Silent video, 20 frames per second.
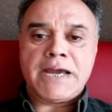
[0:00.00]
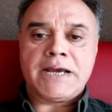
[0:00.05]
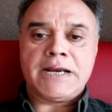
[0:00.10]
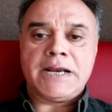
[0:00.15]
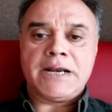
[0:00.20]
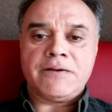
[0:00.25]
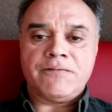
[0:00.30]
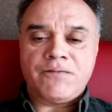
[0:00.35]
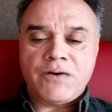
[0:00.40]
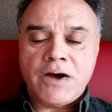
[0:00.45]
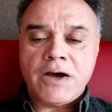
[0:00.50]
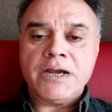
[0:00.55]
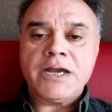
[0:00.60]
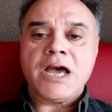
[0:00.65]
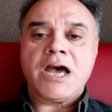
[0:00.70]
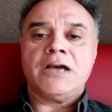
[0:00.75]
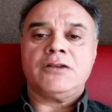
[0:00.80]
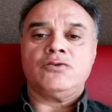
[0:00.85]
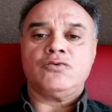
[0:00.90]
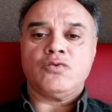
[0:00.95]
clarify
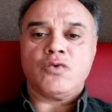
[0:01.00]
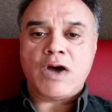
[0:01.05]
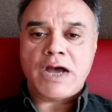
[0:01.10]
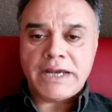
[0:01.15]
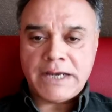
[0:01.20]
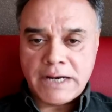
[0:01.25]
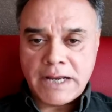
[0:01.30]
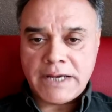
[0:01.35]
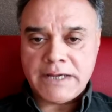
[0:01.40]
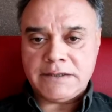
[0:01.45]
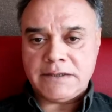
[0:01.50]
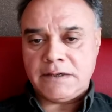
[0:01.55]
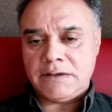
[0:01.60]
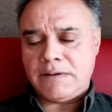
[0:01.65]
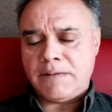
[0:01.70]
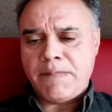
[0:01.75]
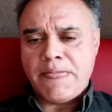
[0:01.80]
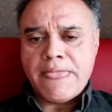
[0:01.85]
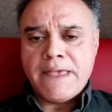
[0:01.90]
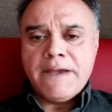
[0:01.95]
and to highlight
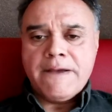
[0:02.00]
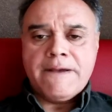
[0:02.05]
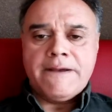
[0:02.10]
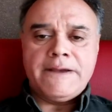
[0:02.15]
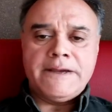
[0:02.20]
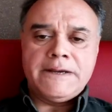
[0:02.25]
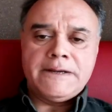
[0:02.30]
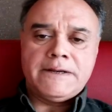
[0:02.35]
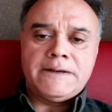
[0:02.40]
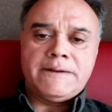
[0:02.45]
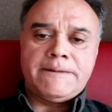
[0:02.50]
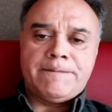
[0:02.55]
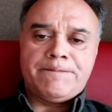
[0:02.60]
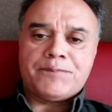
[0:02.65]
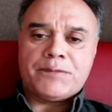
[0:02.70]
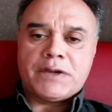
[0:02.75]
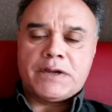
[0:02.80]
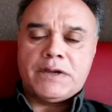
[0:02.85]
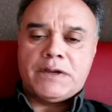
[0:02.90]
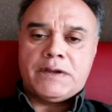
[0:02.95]
in
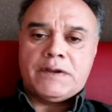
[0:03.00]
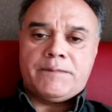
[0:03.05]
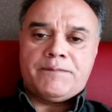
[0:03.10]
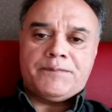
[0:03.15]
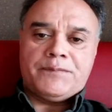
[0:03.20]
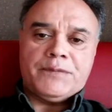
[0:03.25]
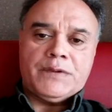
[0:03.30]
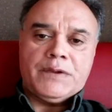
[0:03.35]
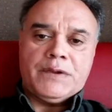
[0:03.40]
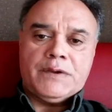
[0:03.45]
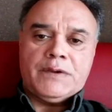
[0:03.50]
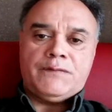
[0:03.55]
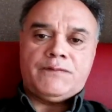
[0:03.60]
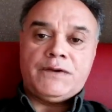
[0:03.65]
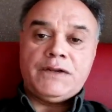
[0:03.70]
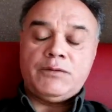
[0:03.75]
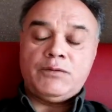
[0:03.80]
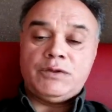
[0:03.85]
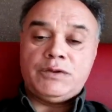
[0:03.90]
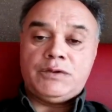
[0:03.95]

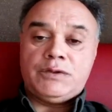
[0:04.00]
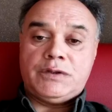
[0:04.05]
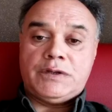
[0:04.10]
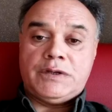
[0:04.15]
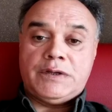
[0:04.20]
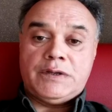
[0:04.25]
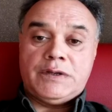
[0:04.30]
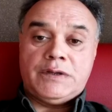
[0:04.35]
fluid